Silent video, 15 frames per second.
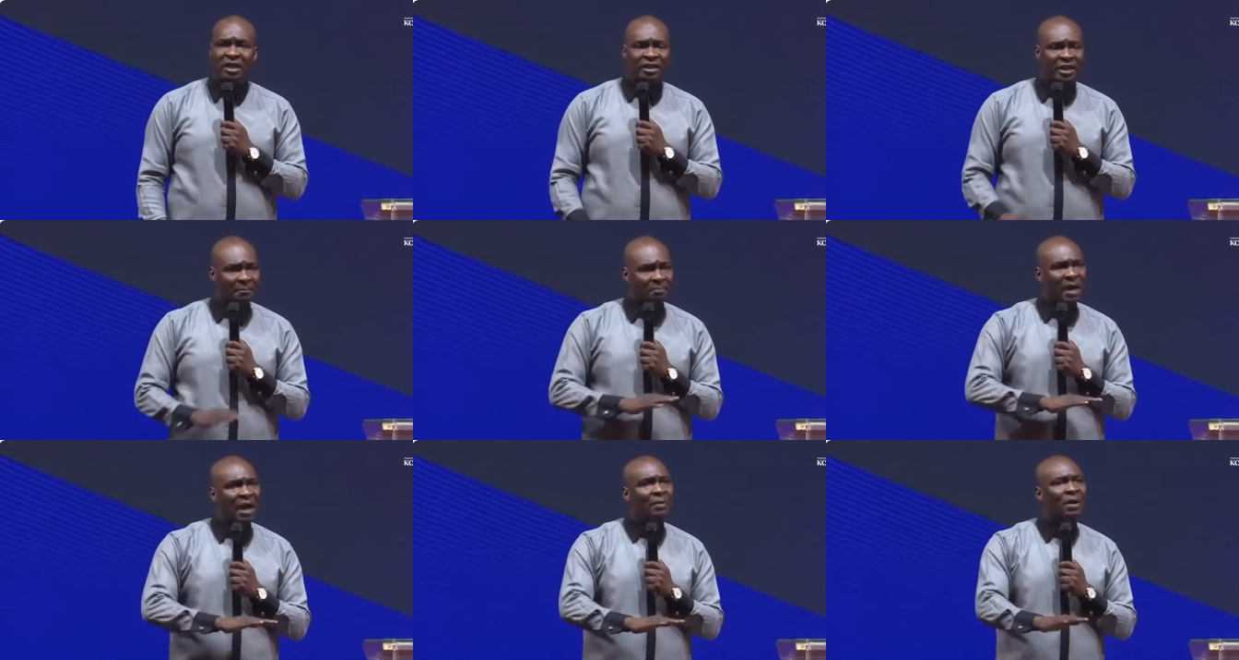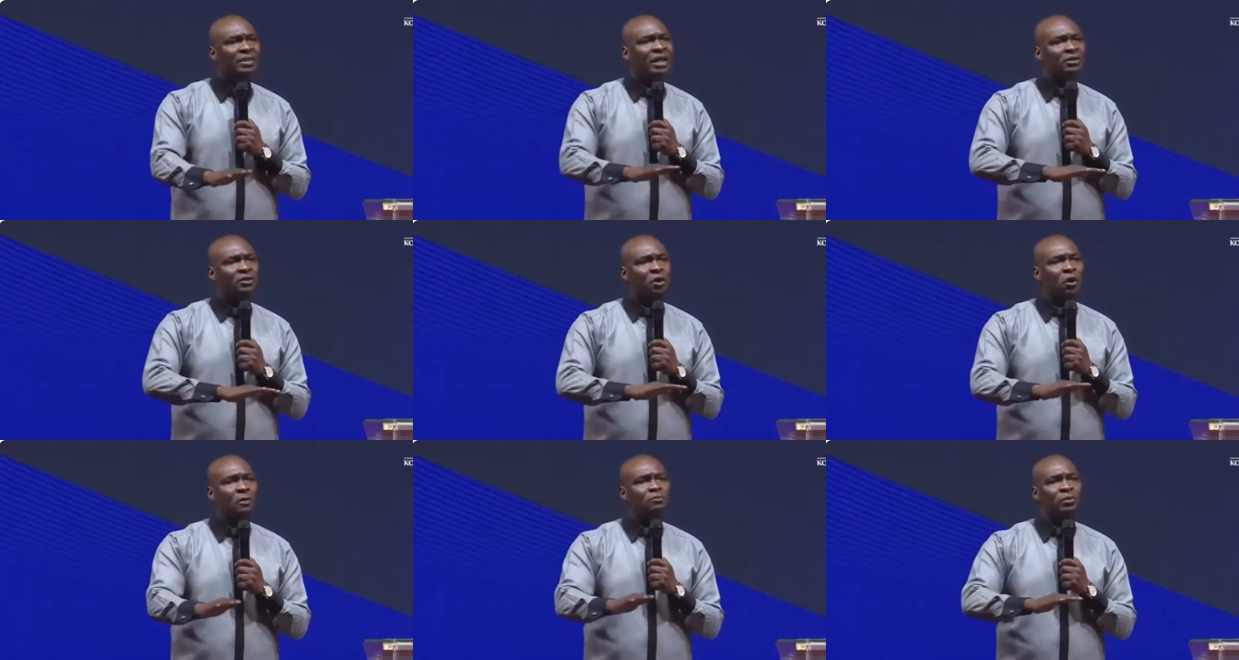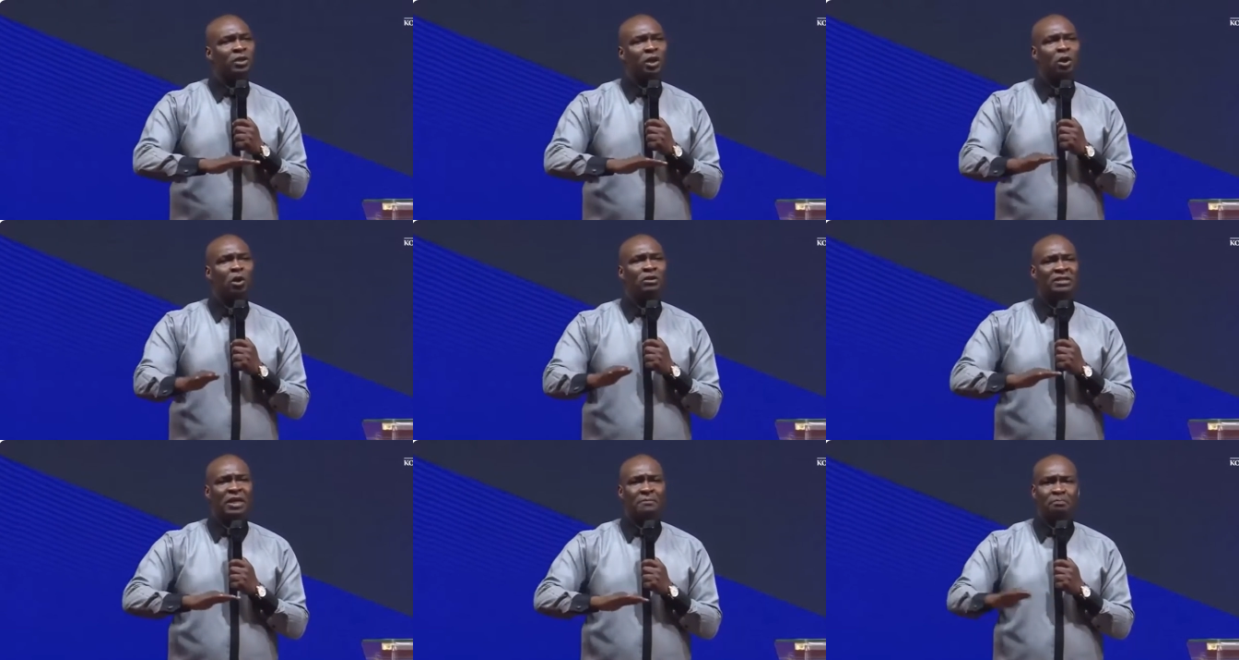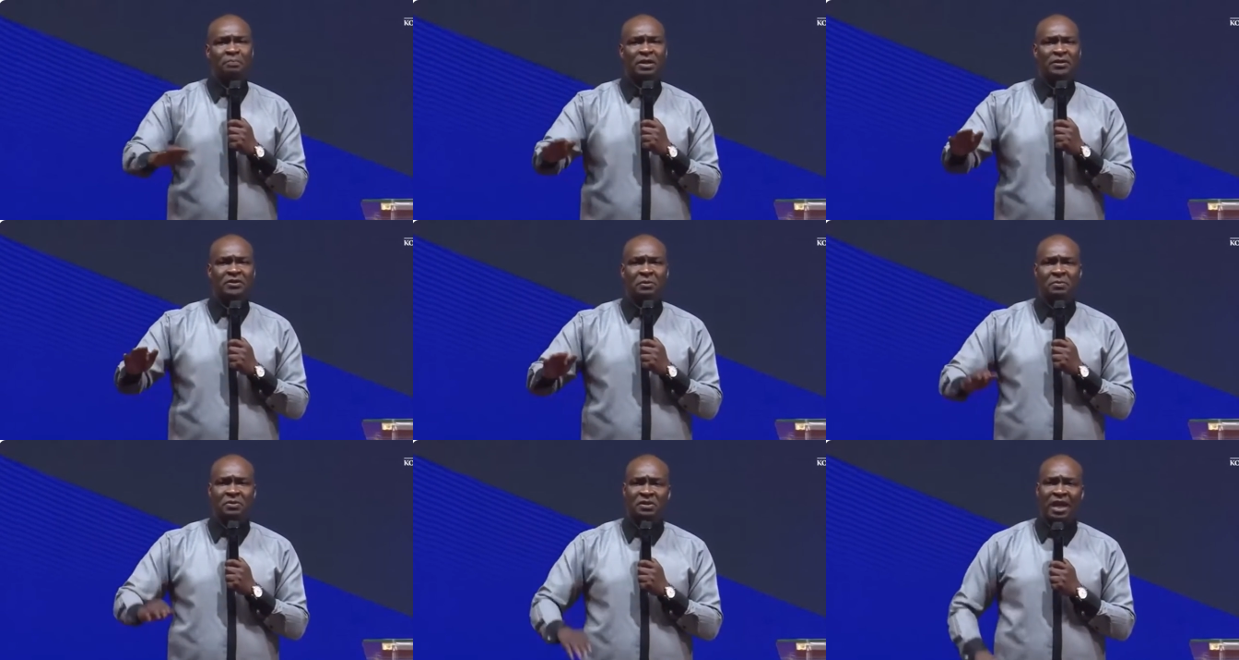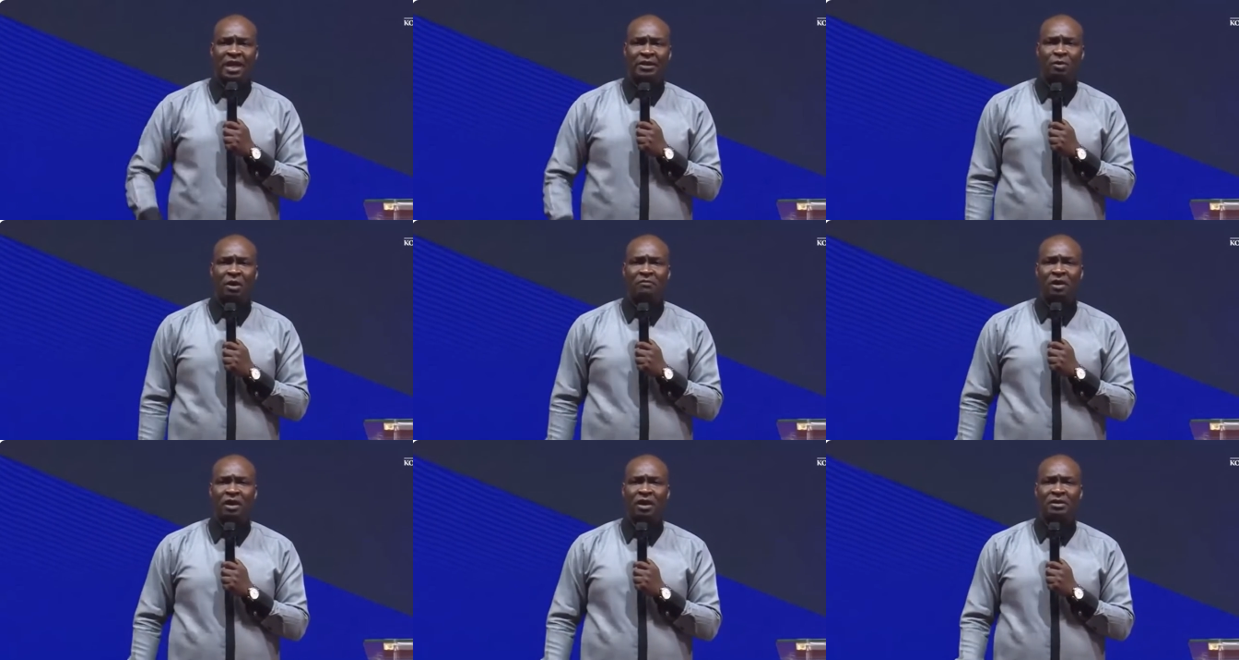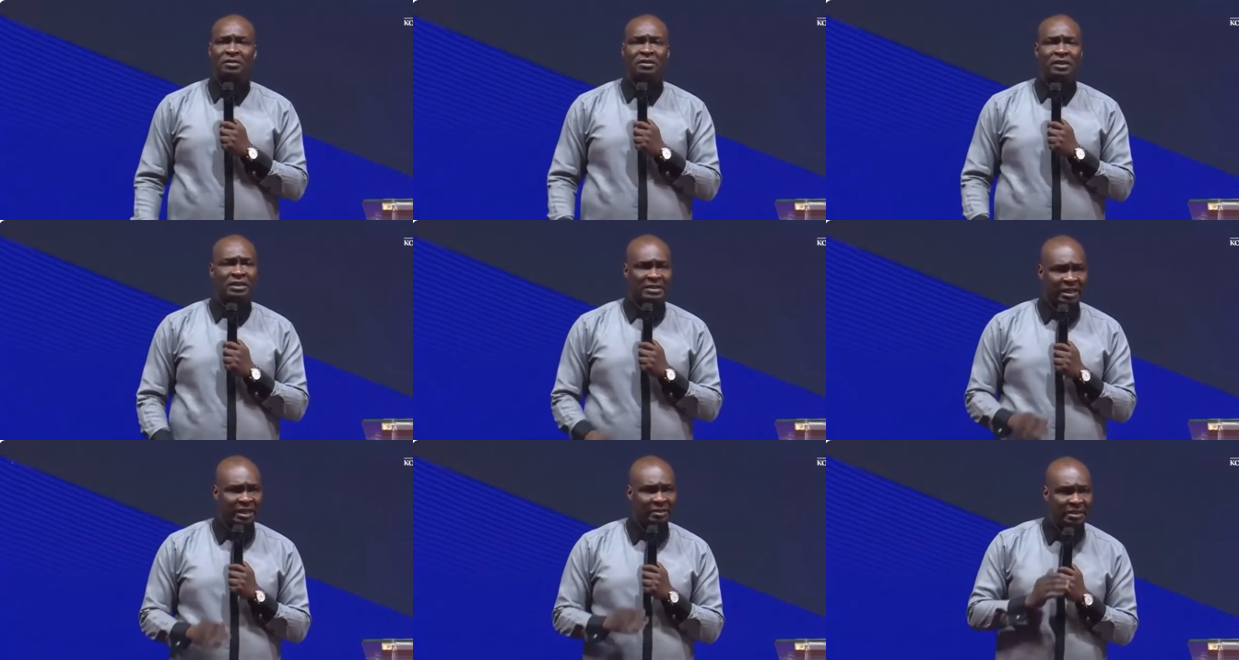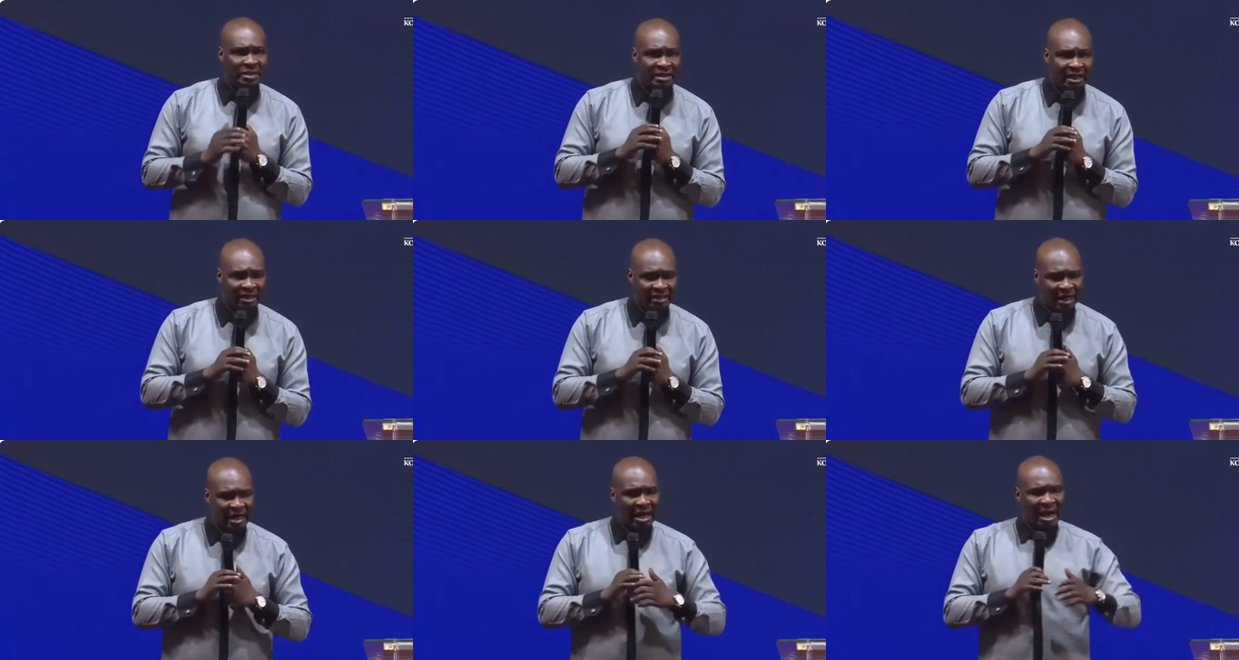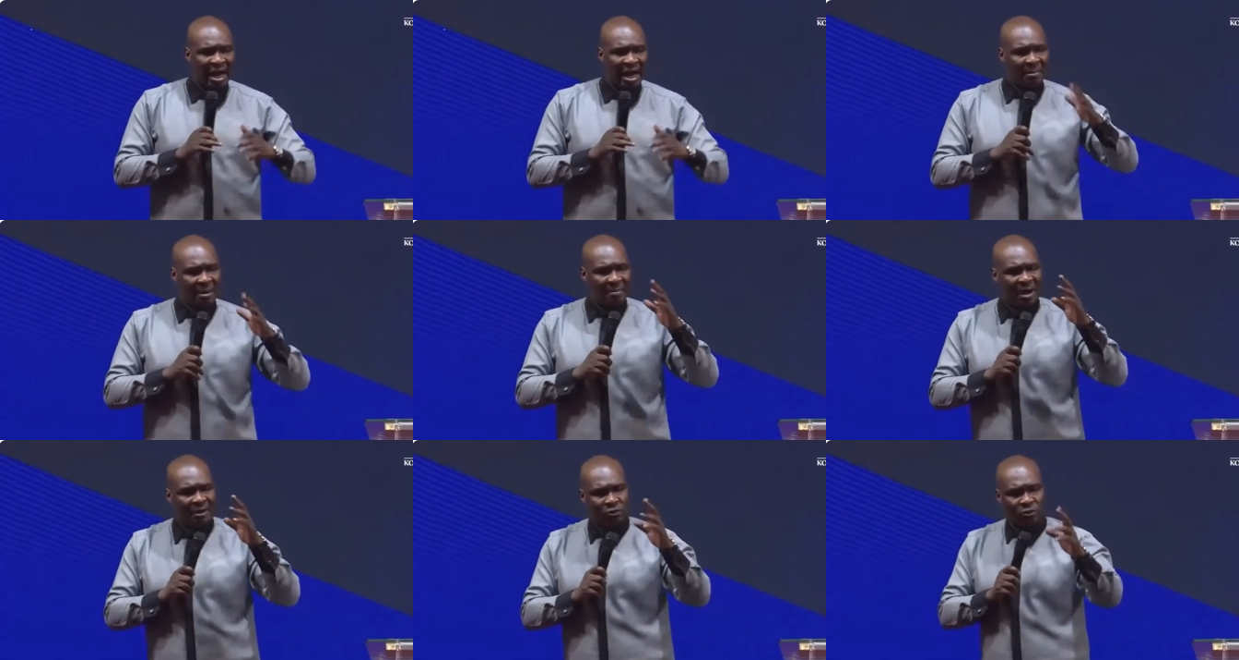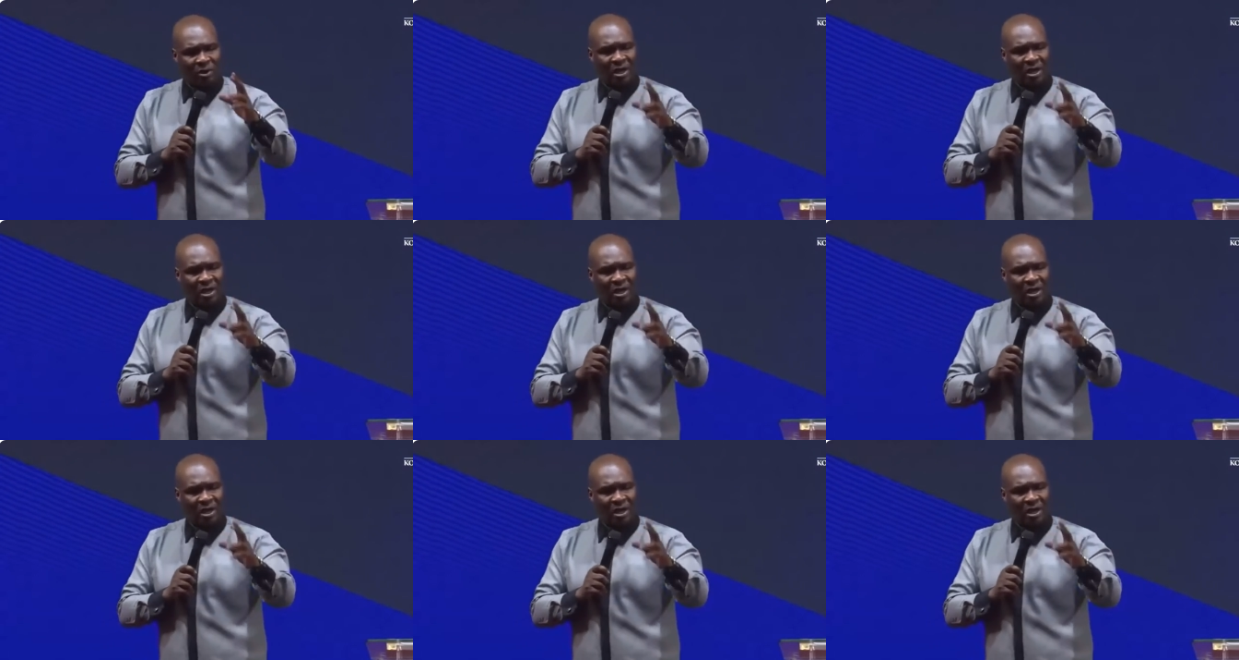The power that comes with laws and principles like you have learned is limited. I'm about to